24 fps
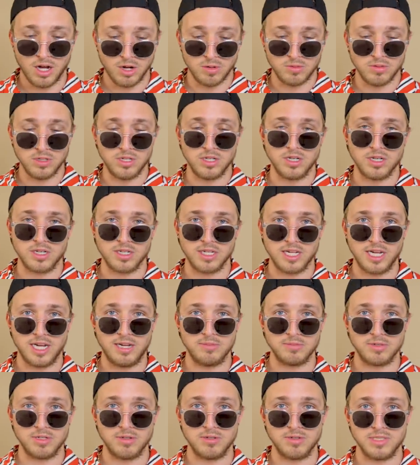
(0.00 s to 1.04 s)
oh look,
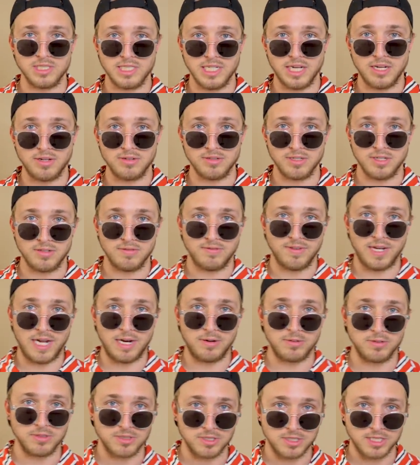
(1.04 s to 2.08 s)
I'm going down a
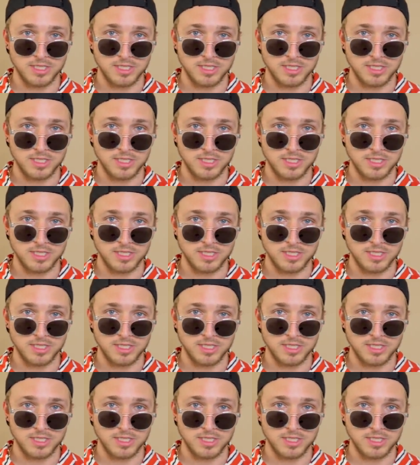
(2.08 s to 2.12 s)
viral